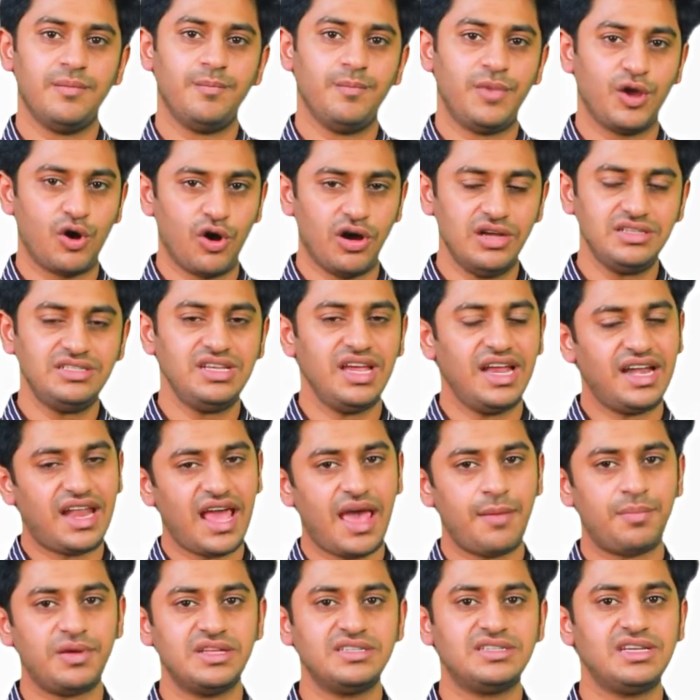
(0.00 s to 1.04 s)
because it
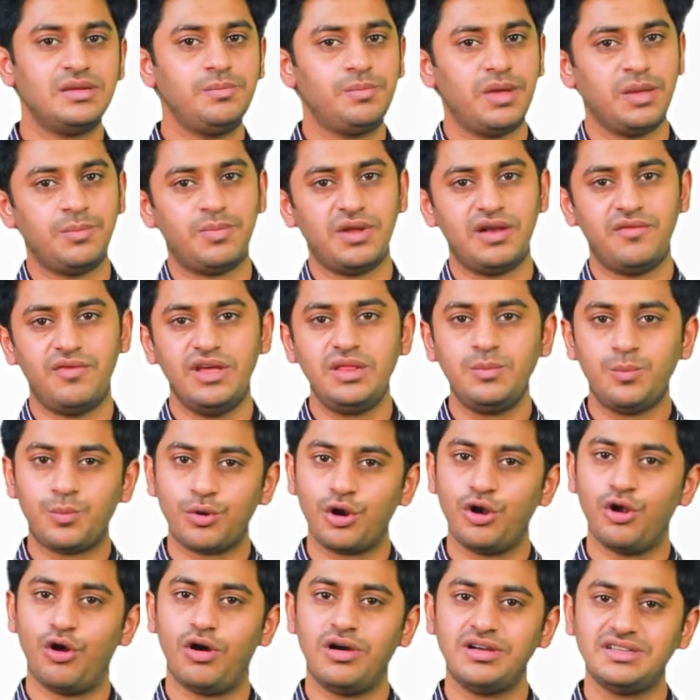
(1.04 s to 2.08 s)
happens in people with
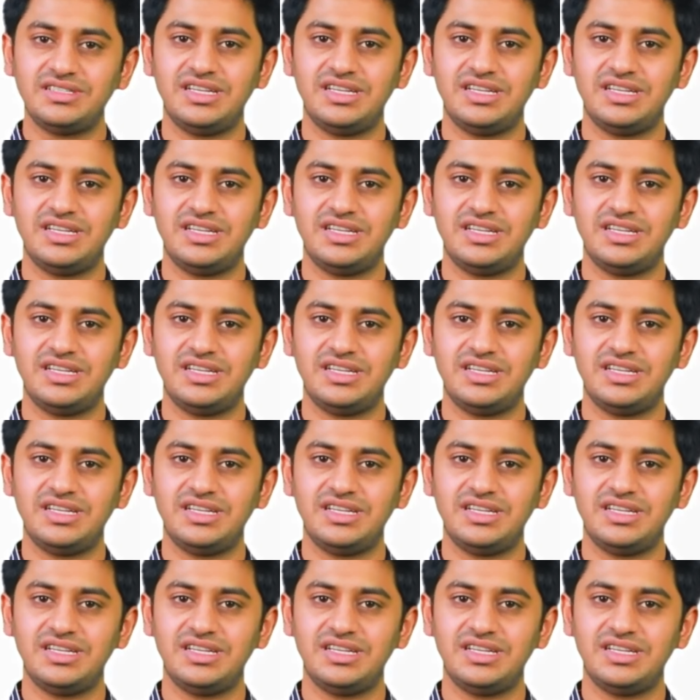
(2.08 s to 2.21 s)
prolonged